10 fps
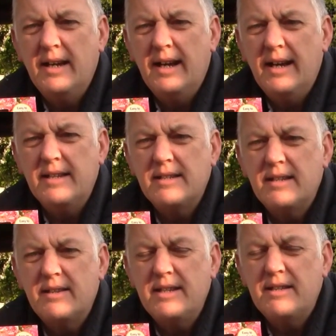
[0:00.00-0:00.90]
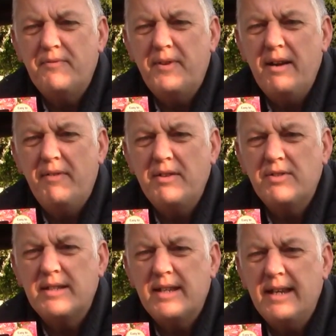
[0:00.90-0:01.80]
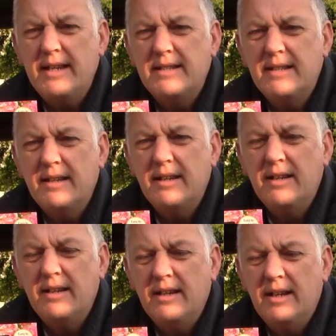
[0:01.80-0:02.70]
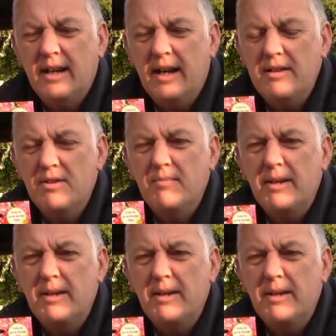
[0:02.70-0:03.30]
And these are 500 seeds and normally